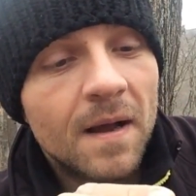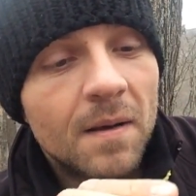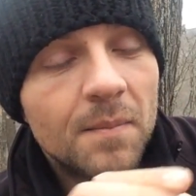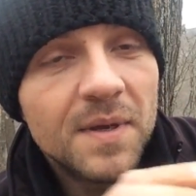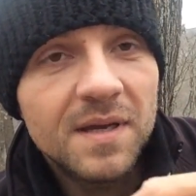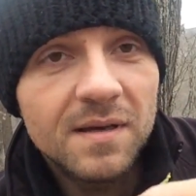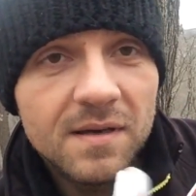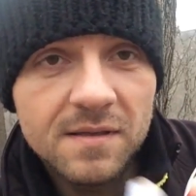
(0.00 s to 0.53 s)

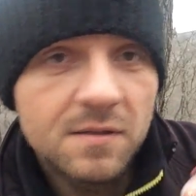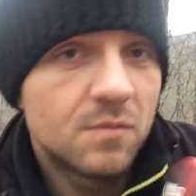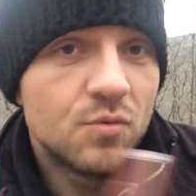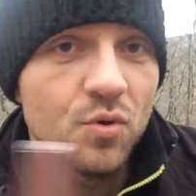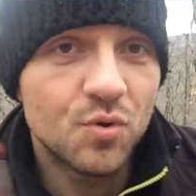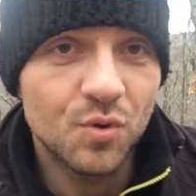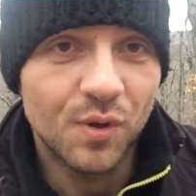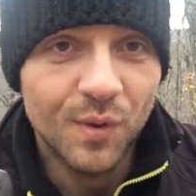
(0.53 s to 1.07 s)
Because
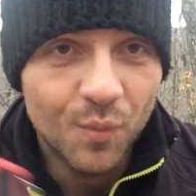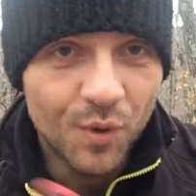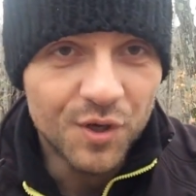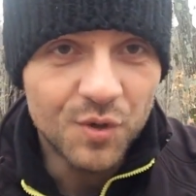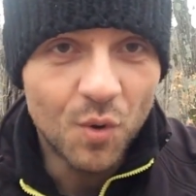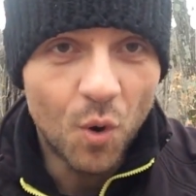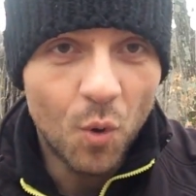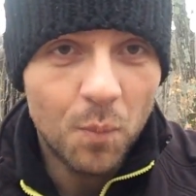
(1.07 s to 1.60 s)
usually when
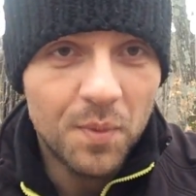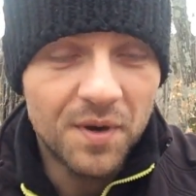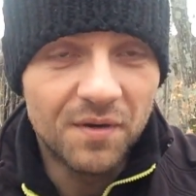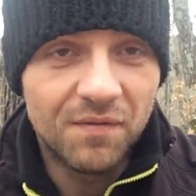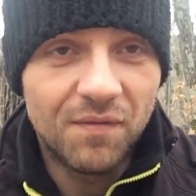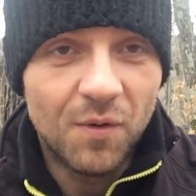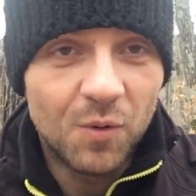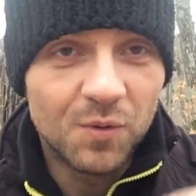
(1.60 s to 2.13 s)
you open a
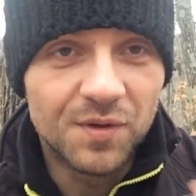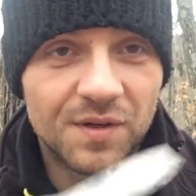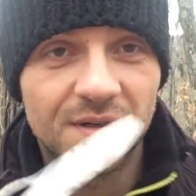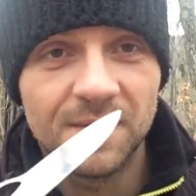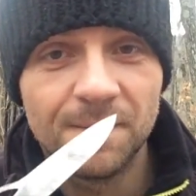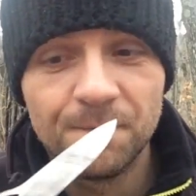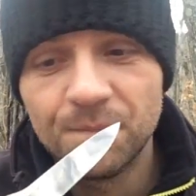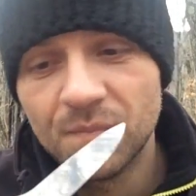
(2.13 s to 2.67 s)
folder,
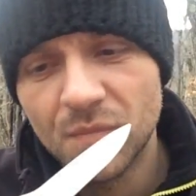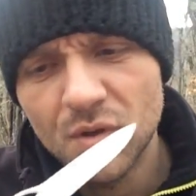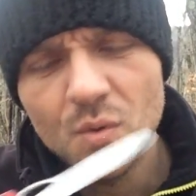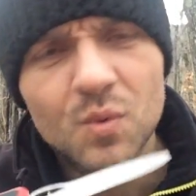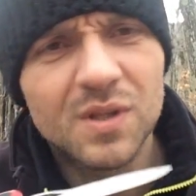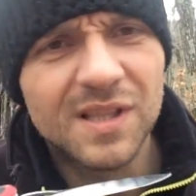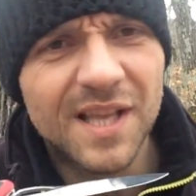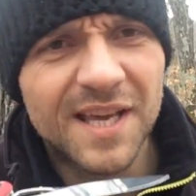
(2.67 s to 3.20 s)
you
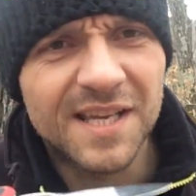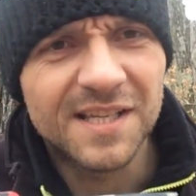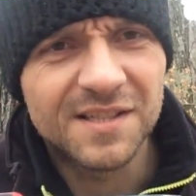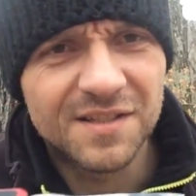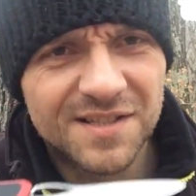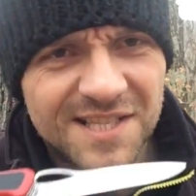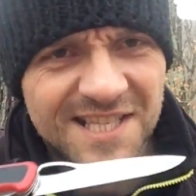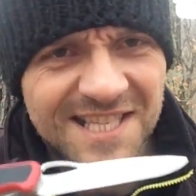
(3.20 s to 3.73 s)
would like it
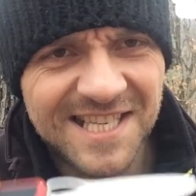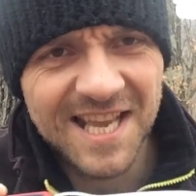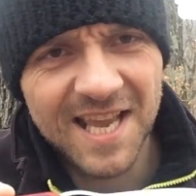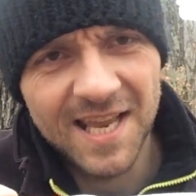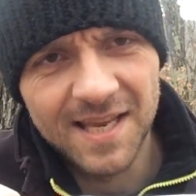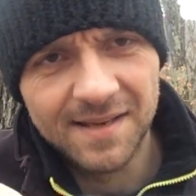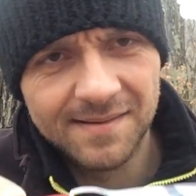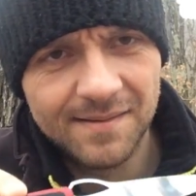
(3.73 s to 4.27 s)
to stay
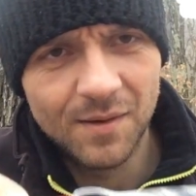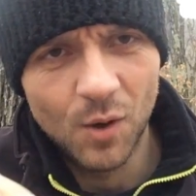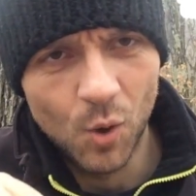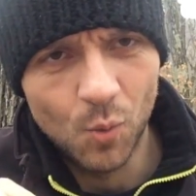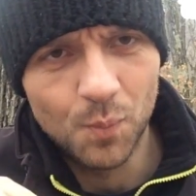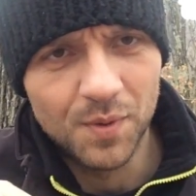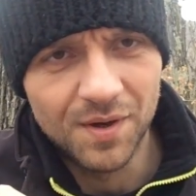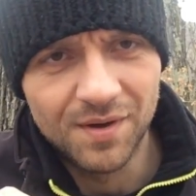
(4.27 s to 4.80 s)

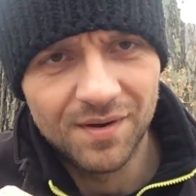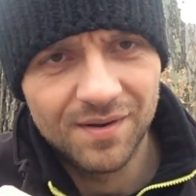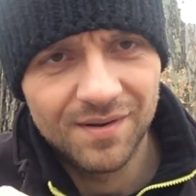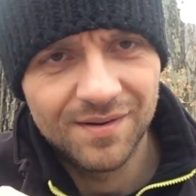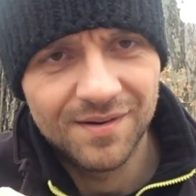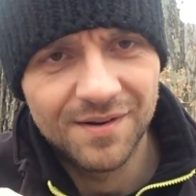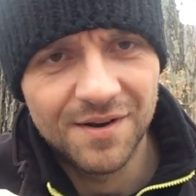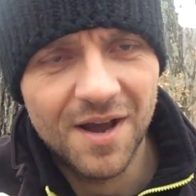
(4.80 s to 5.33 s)
opened,
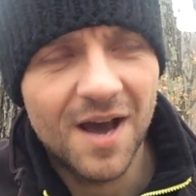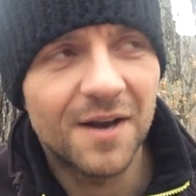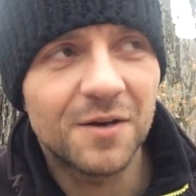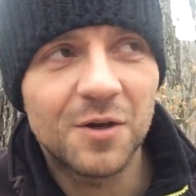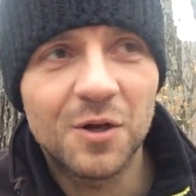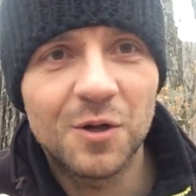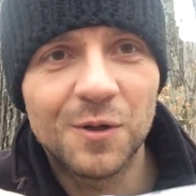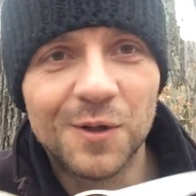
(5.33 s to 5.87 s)
not
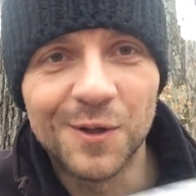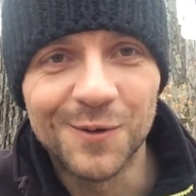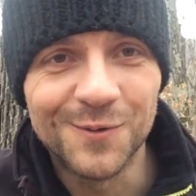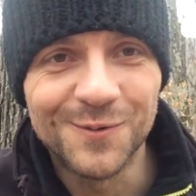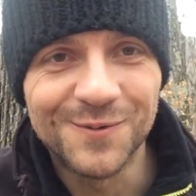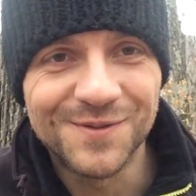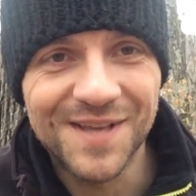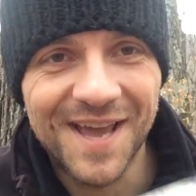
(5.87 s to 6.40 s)

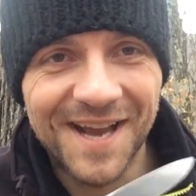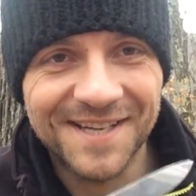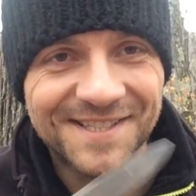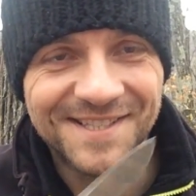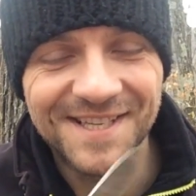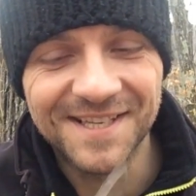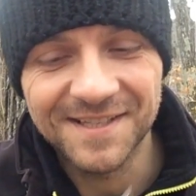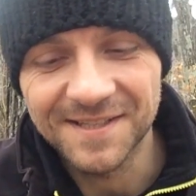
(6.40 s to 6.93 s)
close
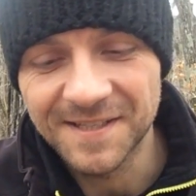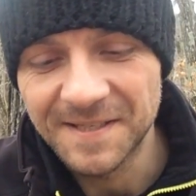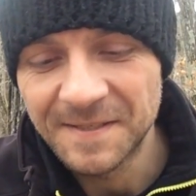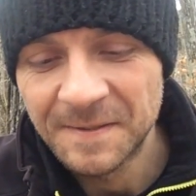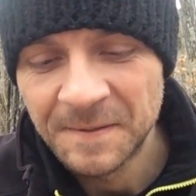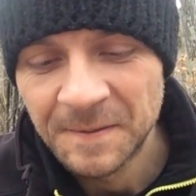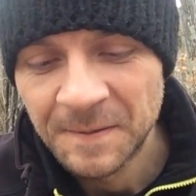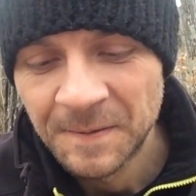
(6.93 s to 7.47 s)
accidentally.
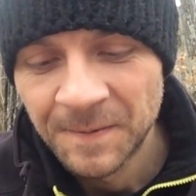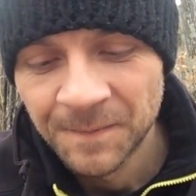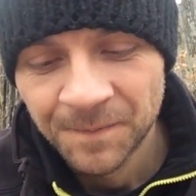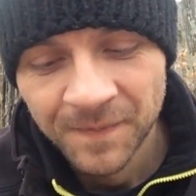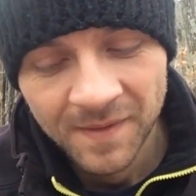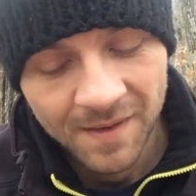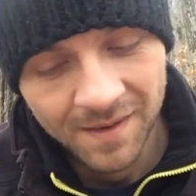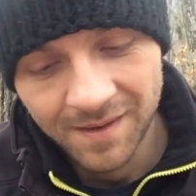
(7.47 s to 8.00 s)

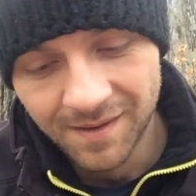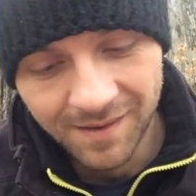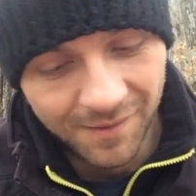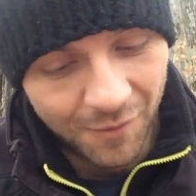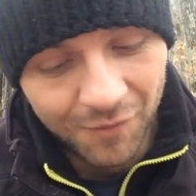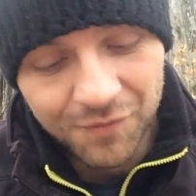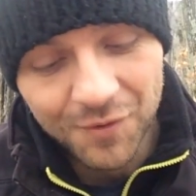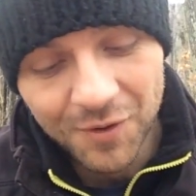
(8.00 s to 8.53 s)

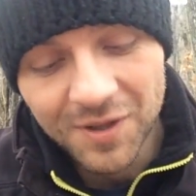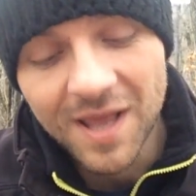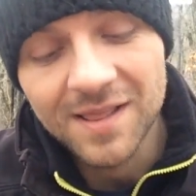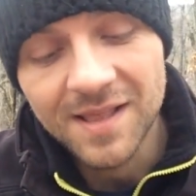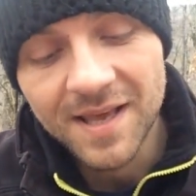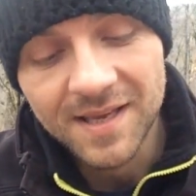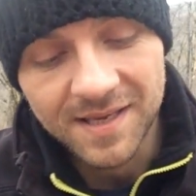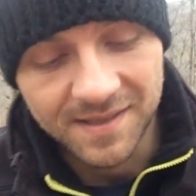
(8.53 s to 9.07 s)
Overall, I
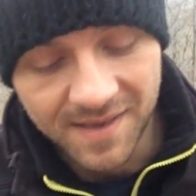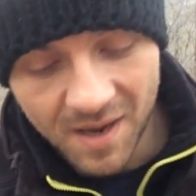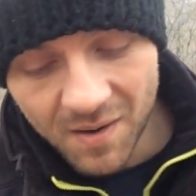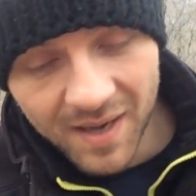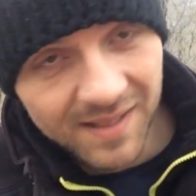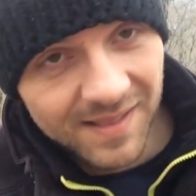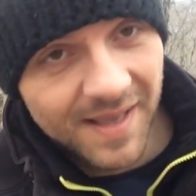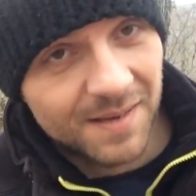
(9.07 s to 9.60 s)
like it. Now,
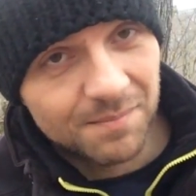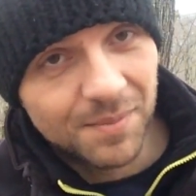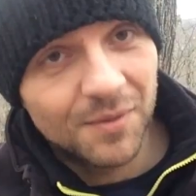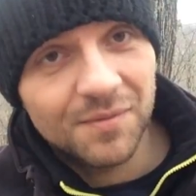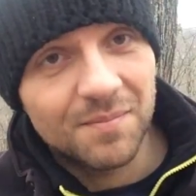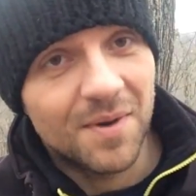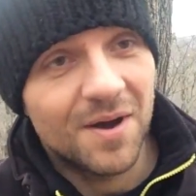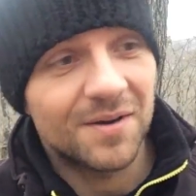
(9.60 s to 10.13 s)
I like
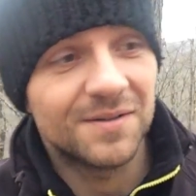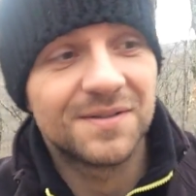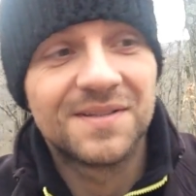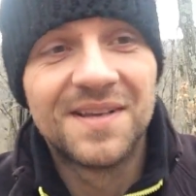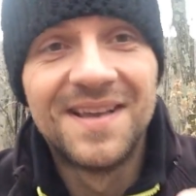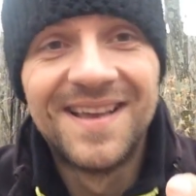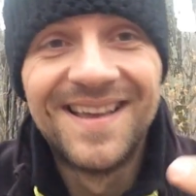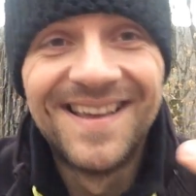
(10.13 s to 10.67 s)
both models.
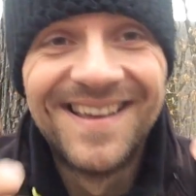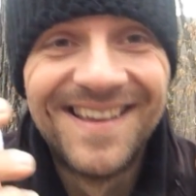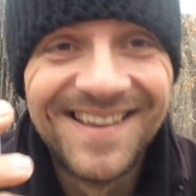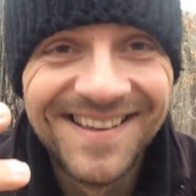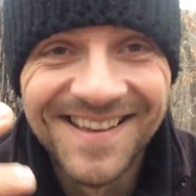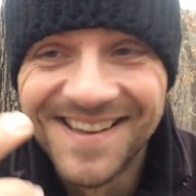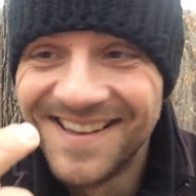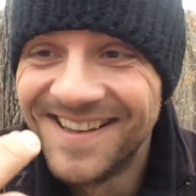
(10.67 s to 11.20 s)

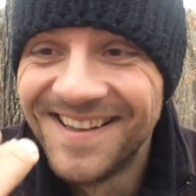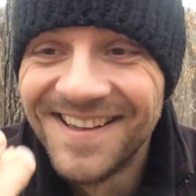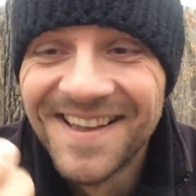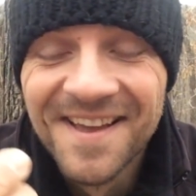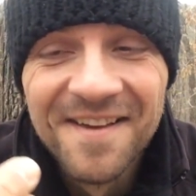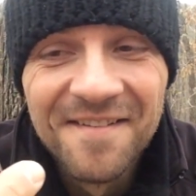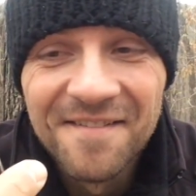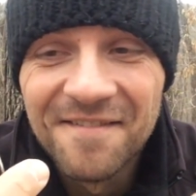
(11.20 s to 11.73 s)

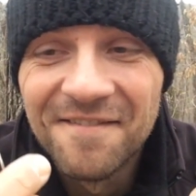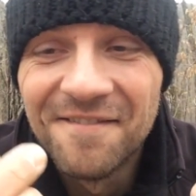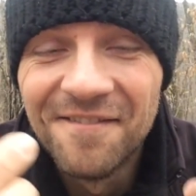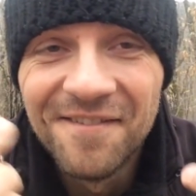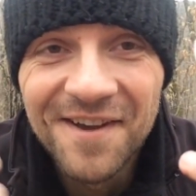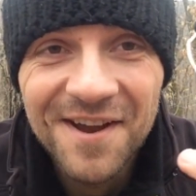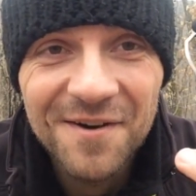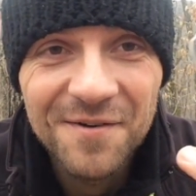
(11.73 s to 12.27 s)

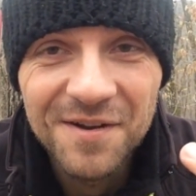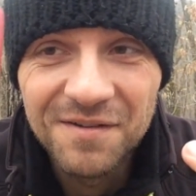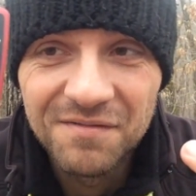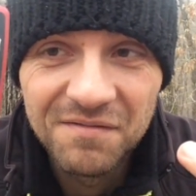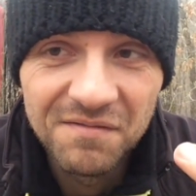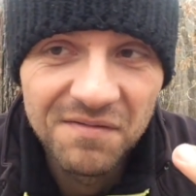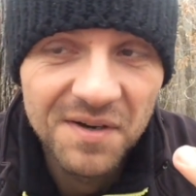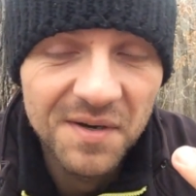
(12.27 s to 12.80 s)
Very,
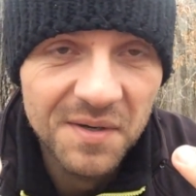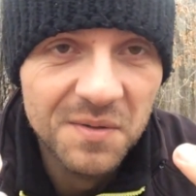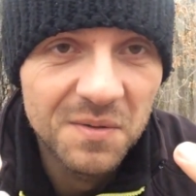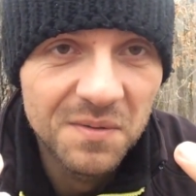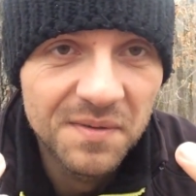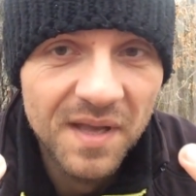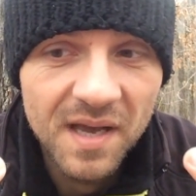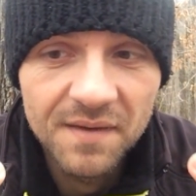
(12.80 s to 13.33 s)
very
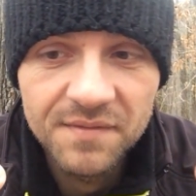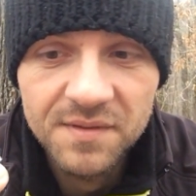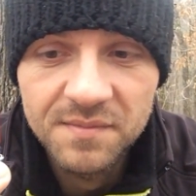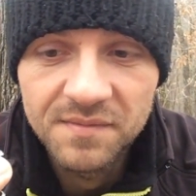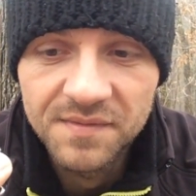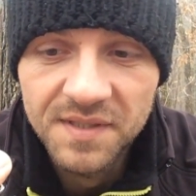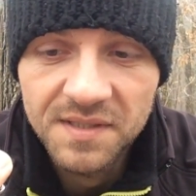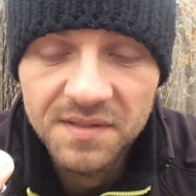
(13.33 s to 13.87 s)
cool knives
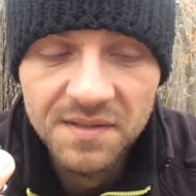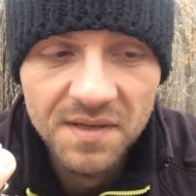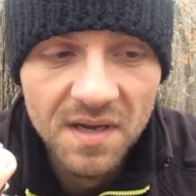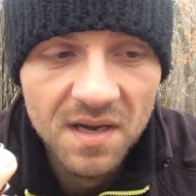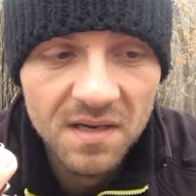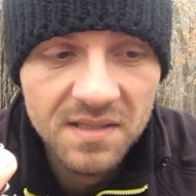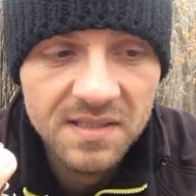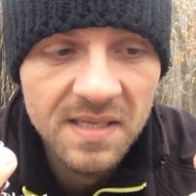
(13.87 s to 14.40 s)
from
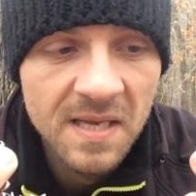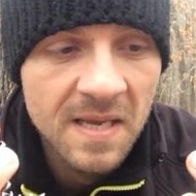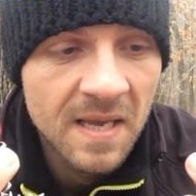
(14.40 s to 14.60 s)
Victorinox.